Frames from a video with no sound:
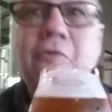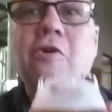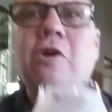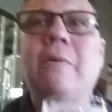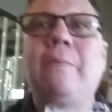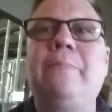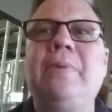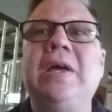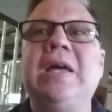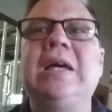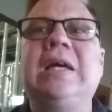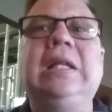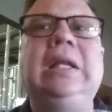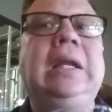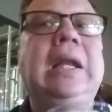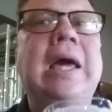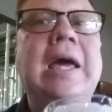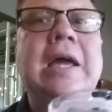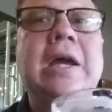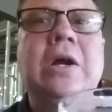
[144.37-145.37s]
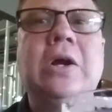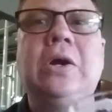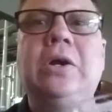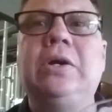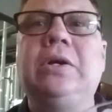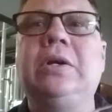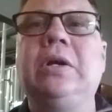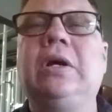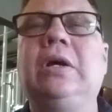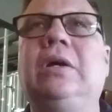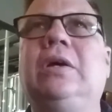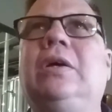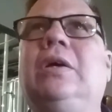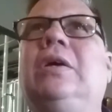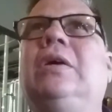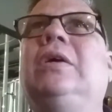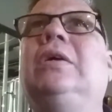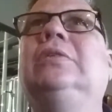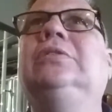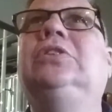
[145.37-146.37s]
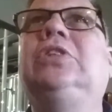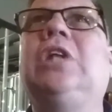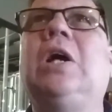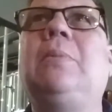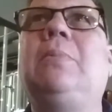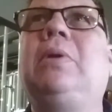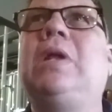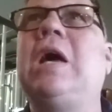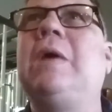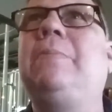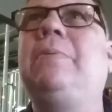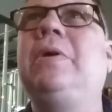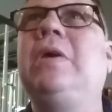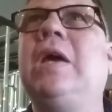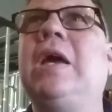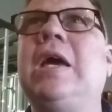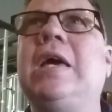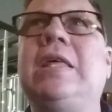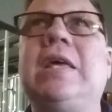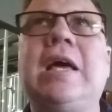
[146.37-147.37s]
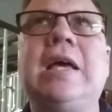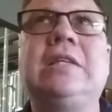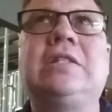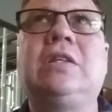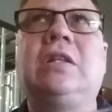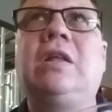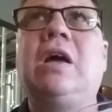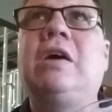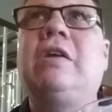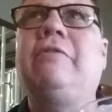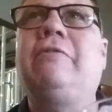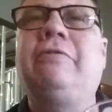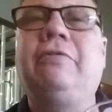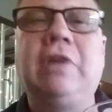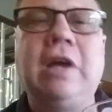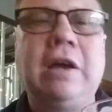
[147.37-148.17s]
For a big layered double IPA that has a lot of